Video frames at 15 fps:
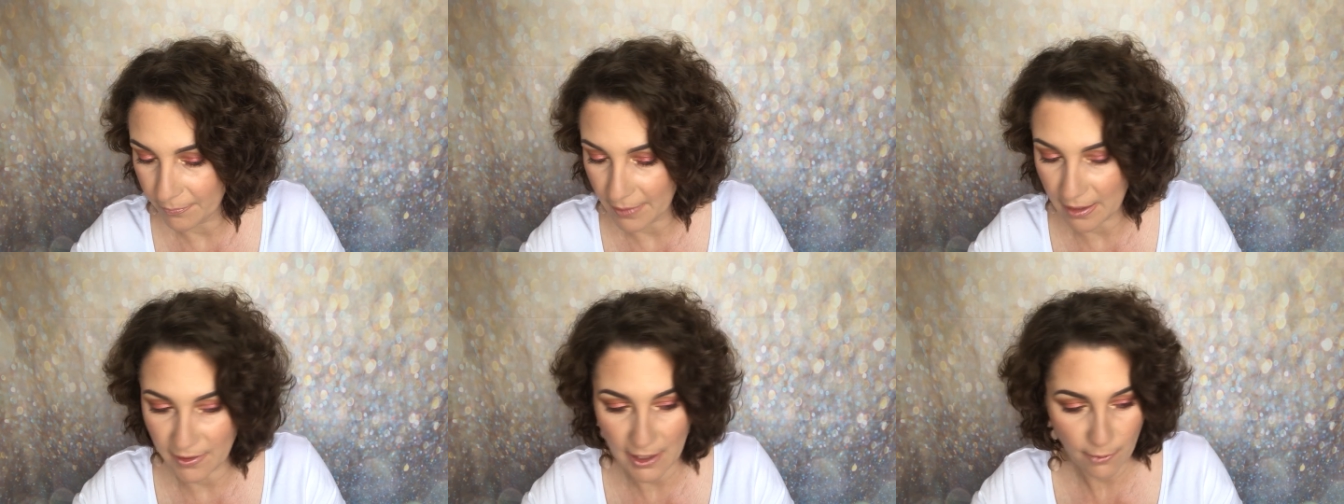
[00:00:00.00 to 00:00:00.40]

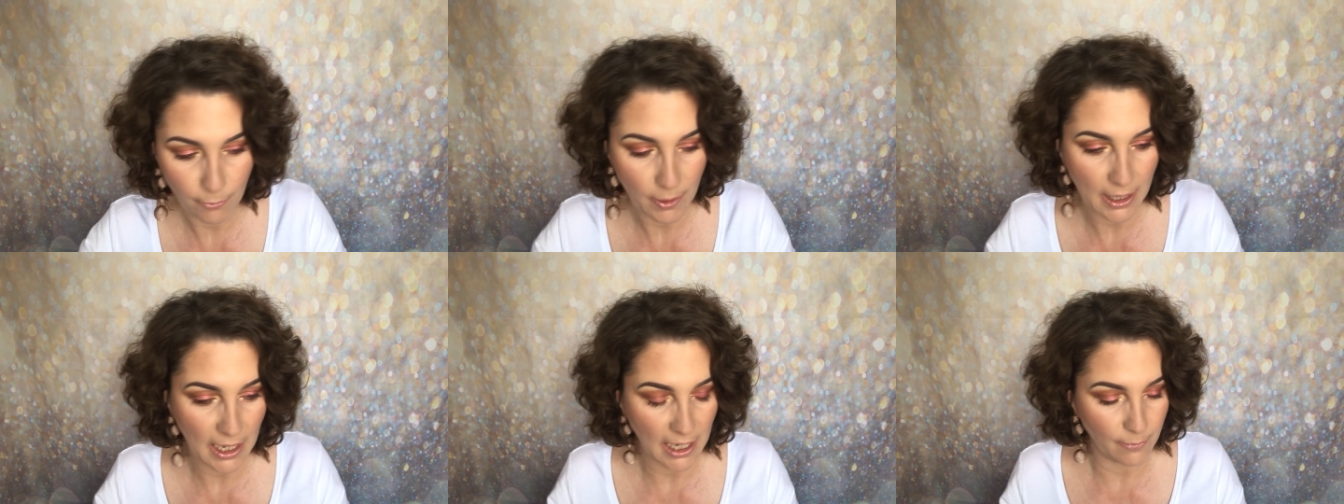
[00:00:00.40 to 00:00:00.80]
as if
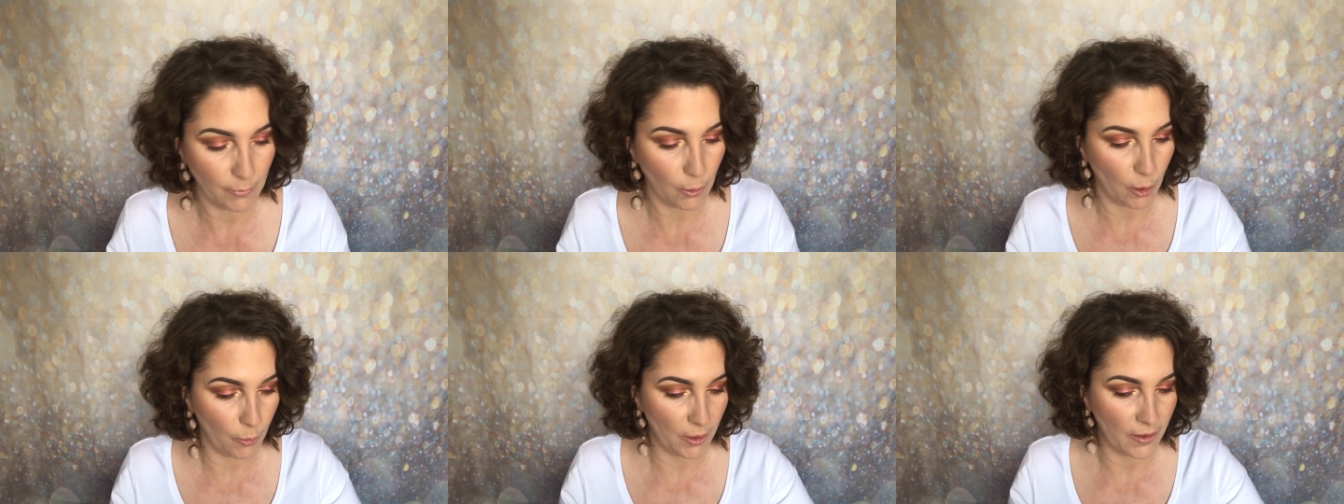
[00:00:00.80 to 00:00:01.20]
we need
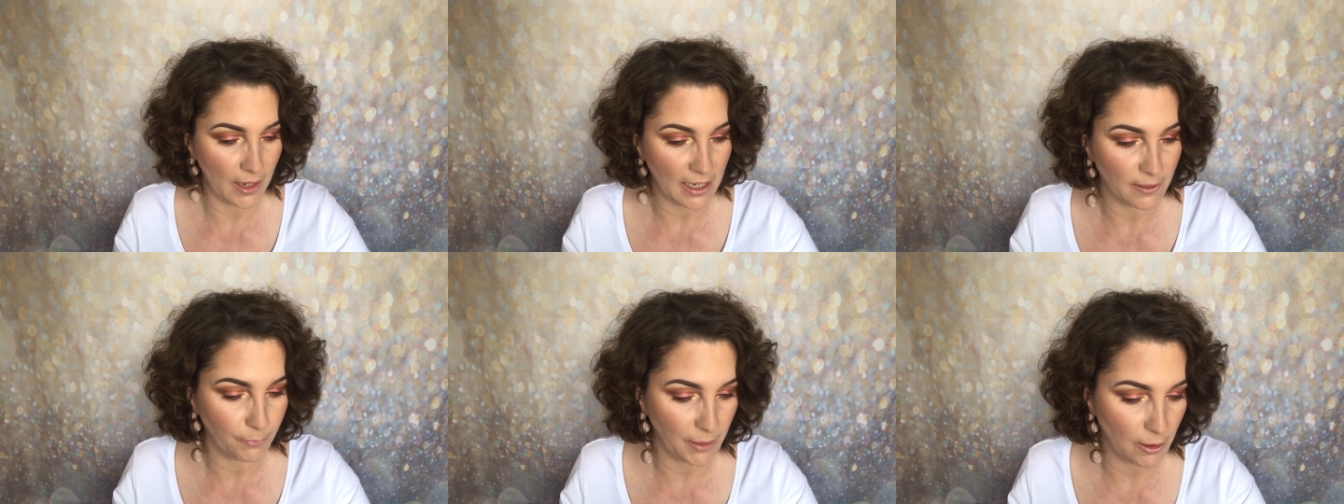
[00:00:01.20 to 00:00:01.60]
more with
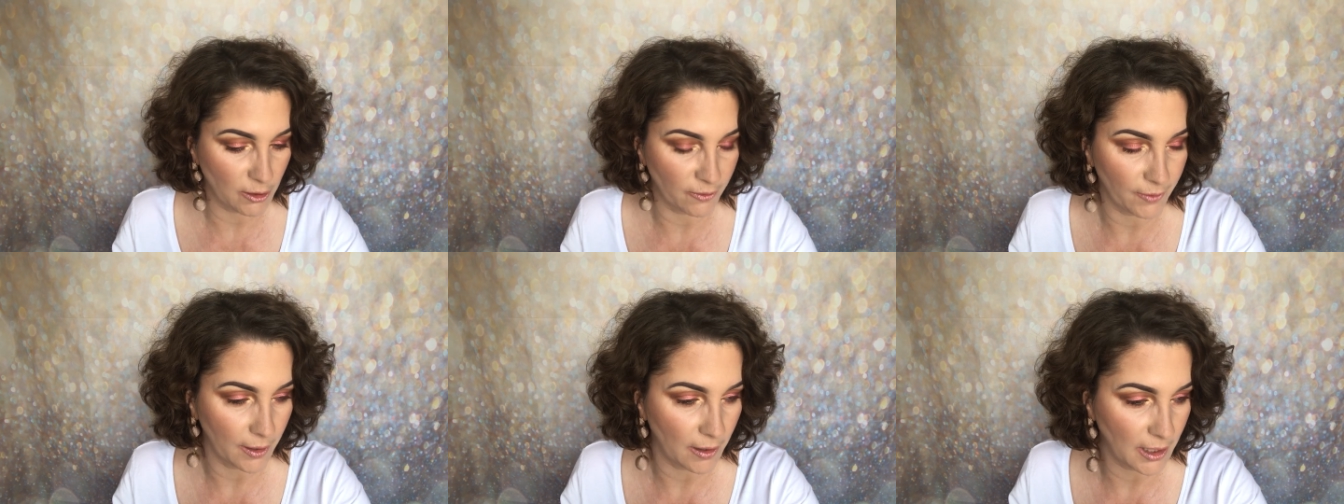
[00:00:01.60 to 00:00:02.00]
these
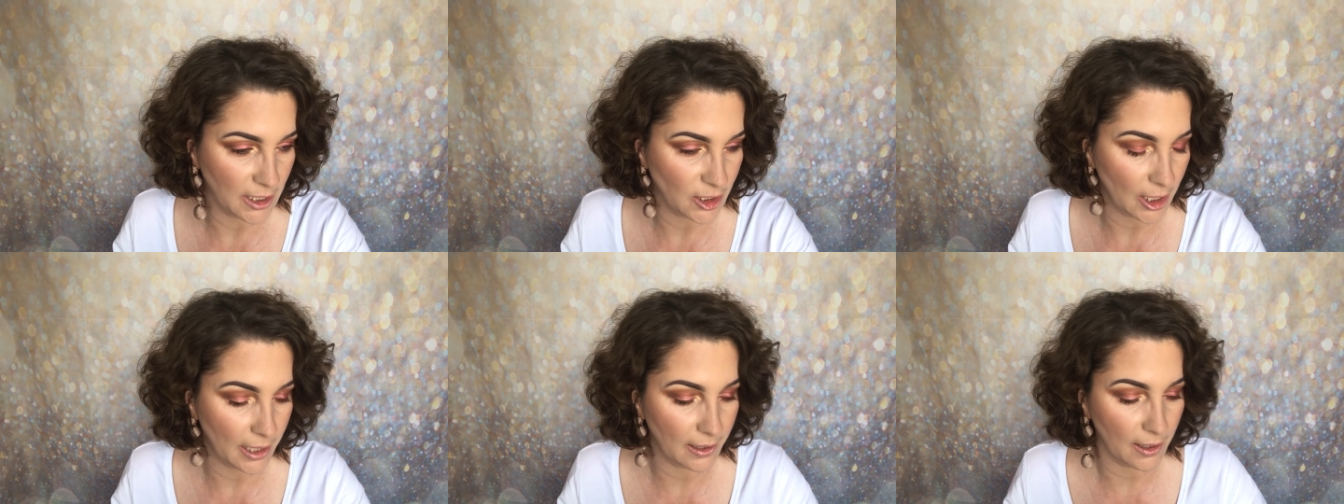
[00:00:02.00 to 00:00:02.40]
beautiful
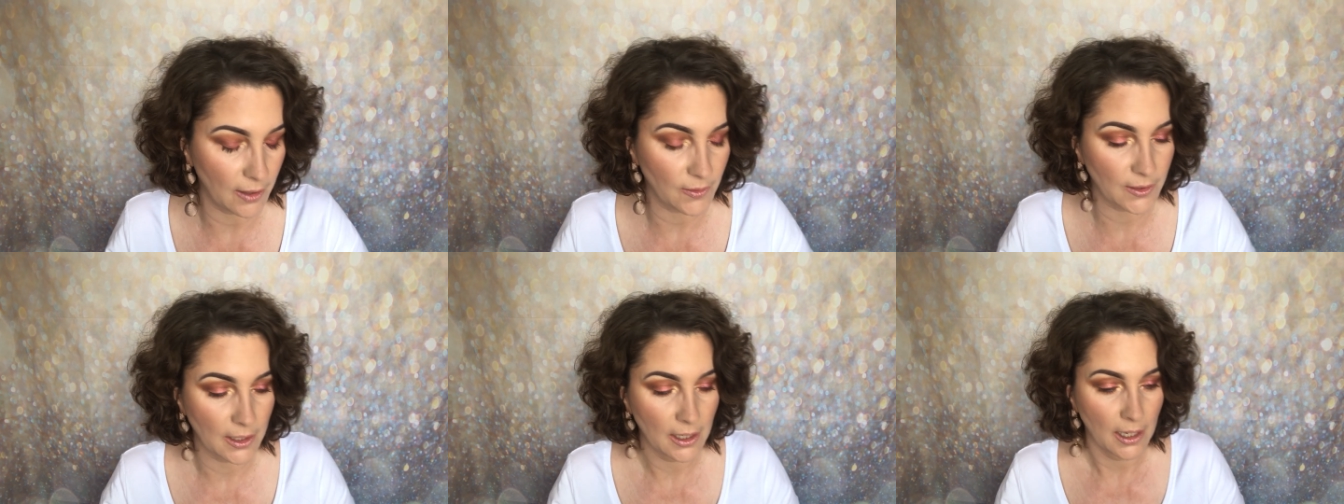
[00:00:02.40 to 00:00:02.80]

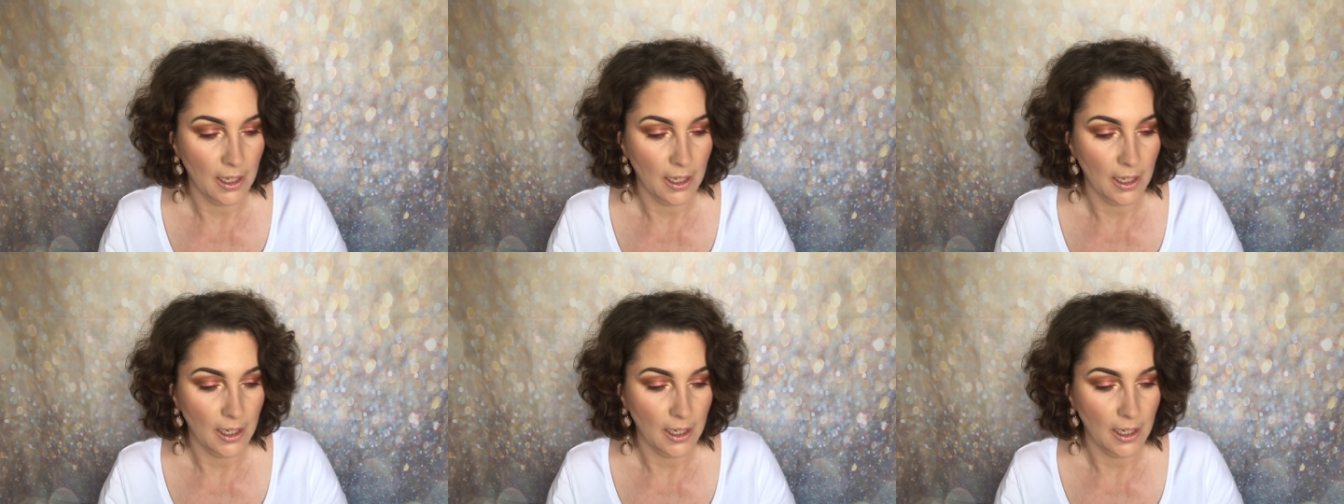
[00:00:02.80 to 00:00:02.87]
eyeshadows.